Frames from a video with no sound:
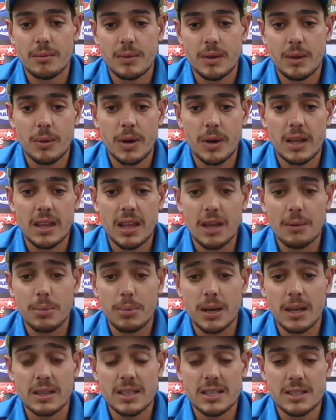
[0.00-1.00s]
The way they played
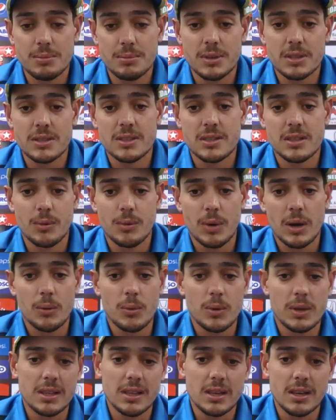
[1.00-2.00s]
the spin to the way we
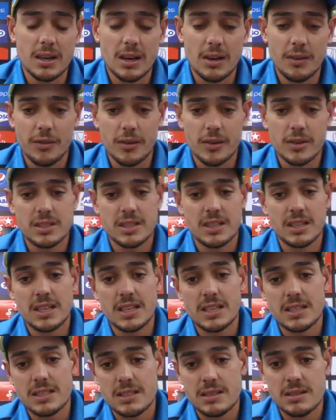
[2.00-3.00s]
did in our first
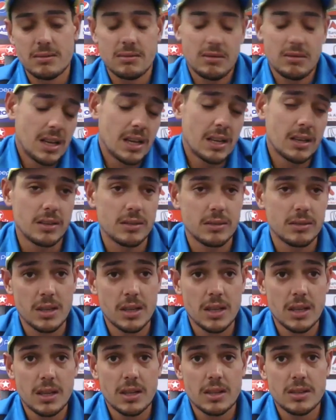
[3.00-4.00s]
innings and
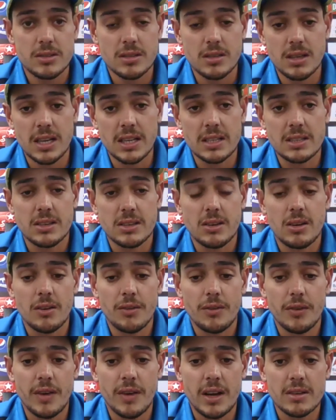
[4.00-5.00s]
the later half of
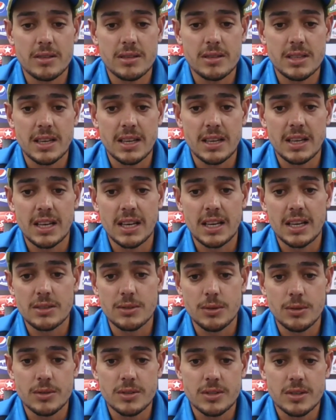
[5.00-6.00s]
our second innings
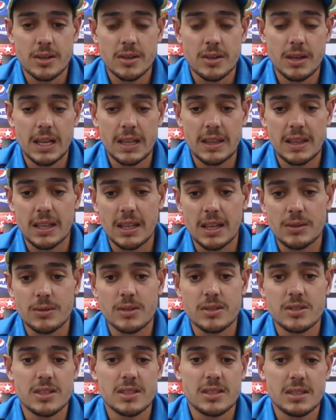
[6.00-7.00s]
also. I think that was
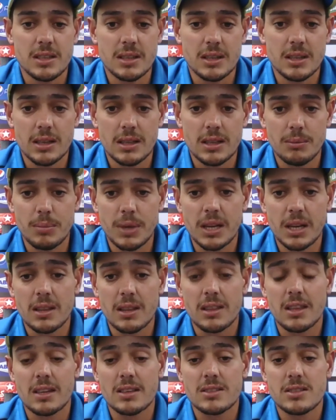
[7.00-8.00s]
just the bigger
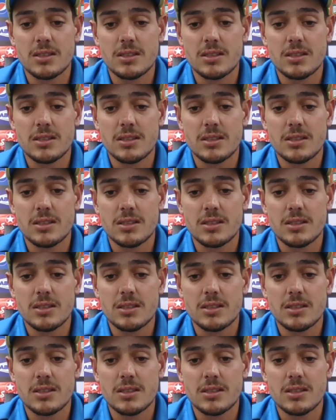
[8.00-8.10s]
things,